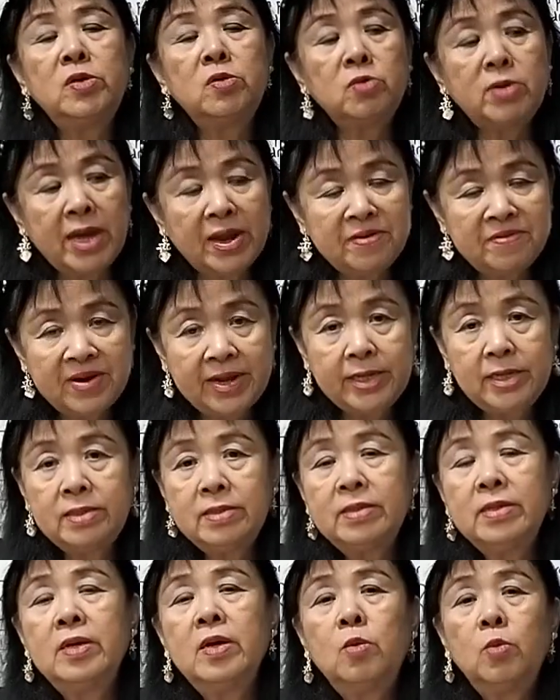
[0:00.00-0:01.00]
You can write
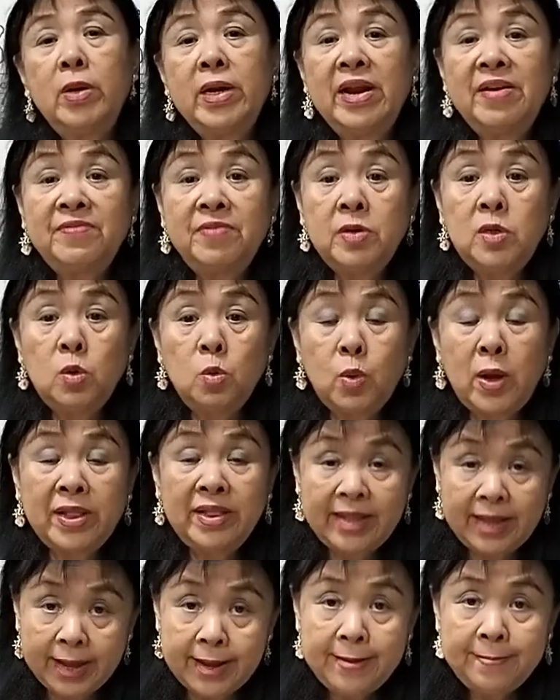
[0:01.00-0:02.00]
whatever you
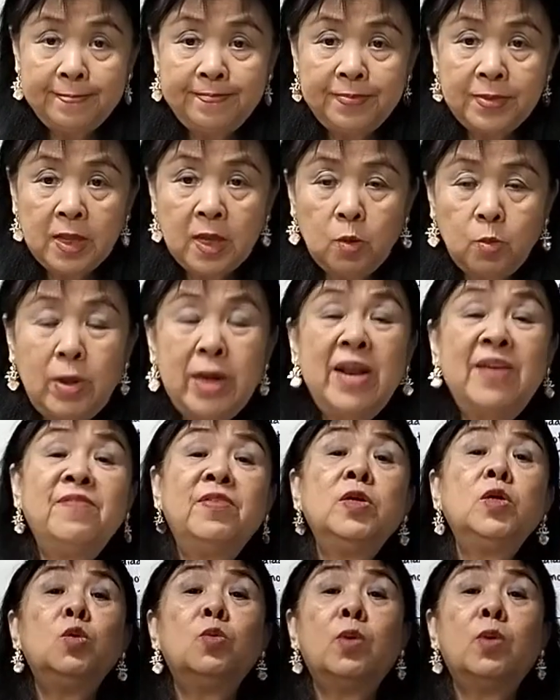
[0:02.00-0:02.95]
want there. whatever